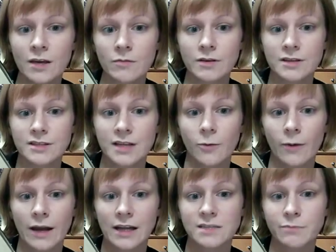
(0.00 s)
because that
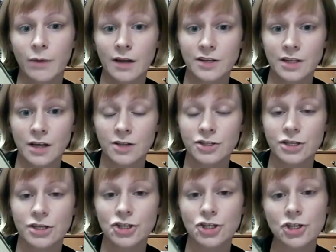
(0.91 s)
way it's bonding onto
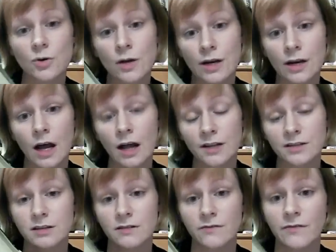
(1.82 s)
the shoe and not
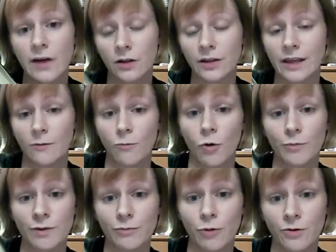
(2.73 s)
to the felt, and it
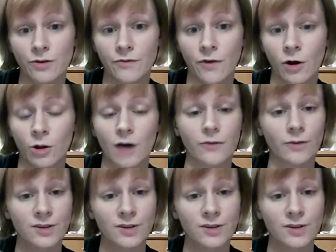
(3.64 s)
won't be prone to fall off.